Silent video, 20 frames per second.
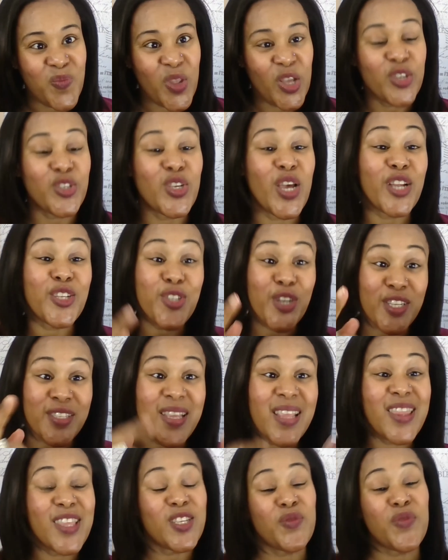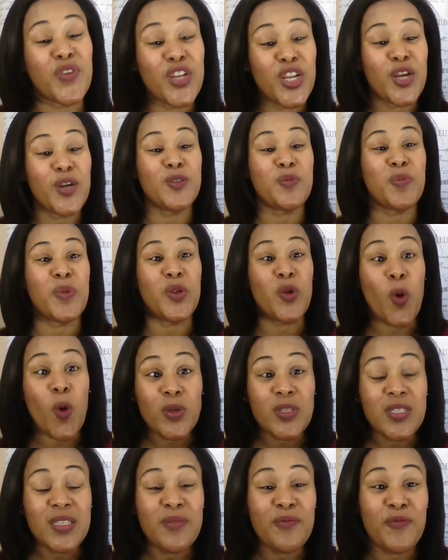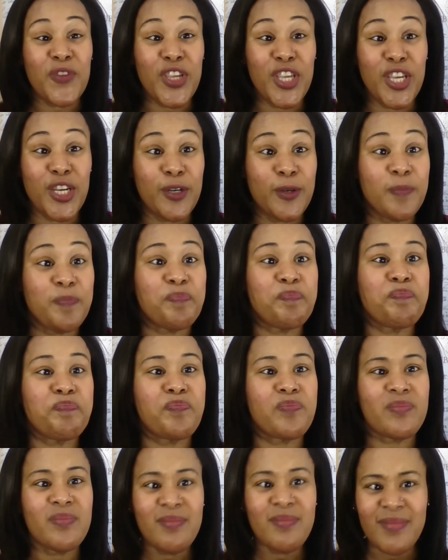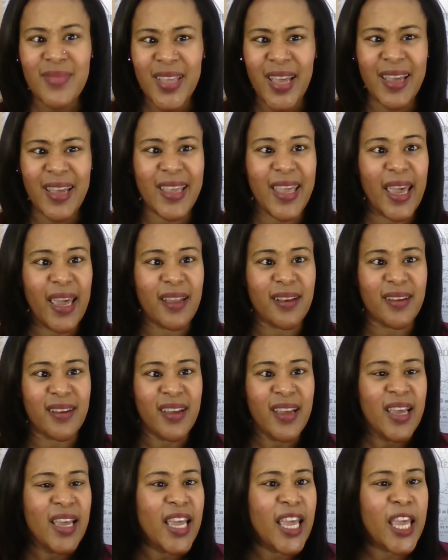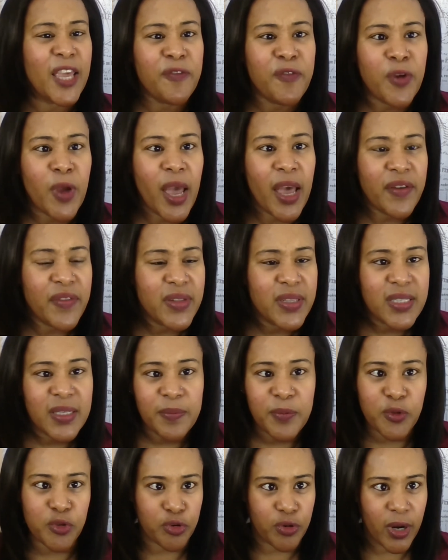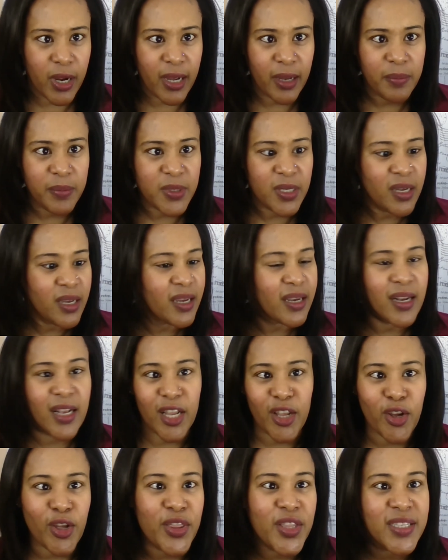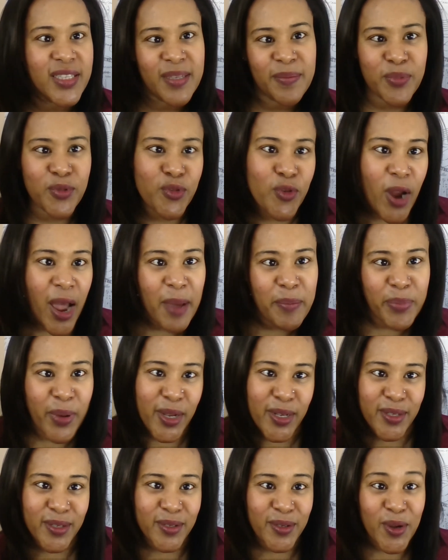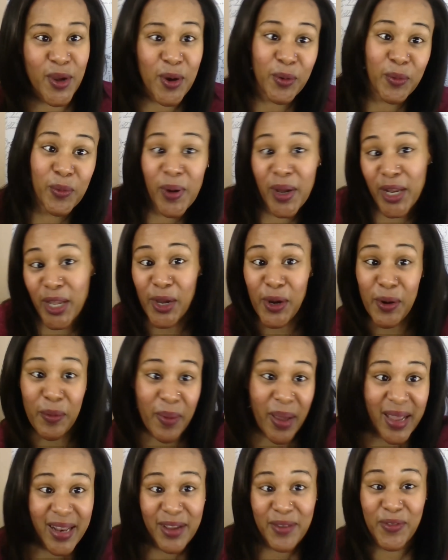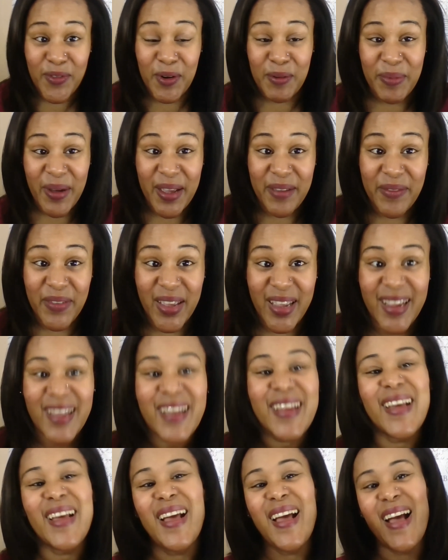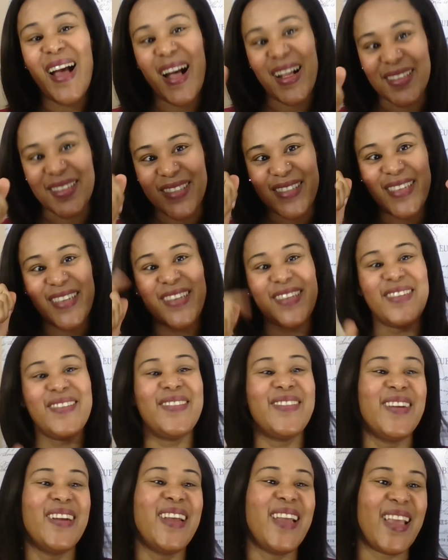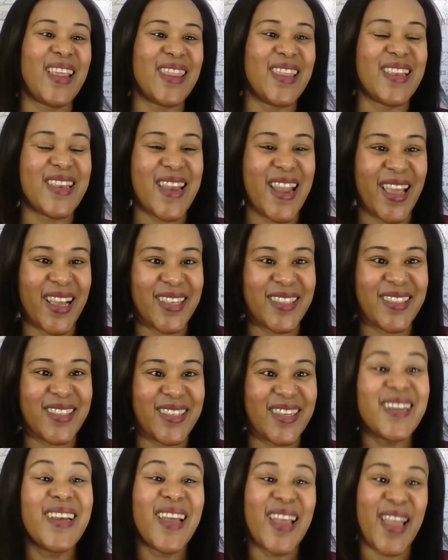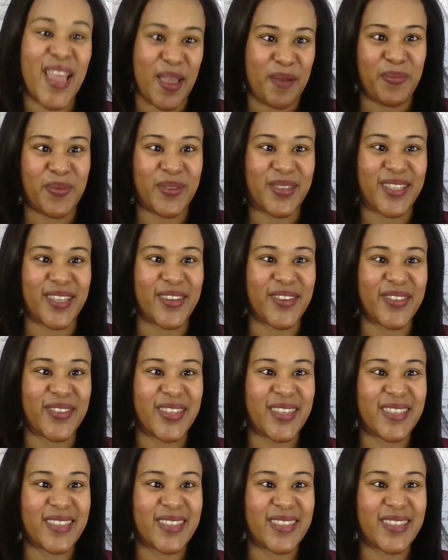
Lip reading: So I trust that this video has been awesome for you. Again, if you haven't subscribed, click on the subscribe button. What are you waiting for, baby? I'll see you in the next episode.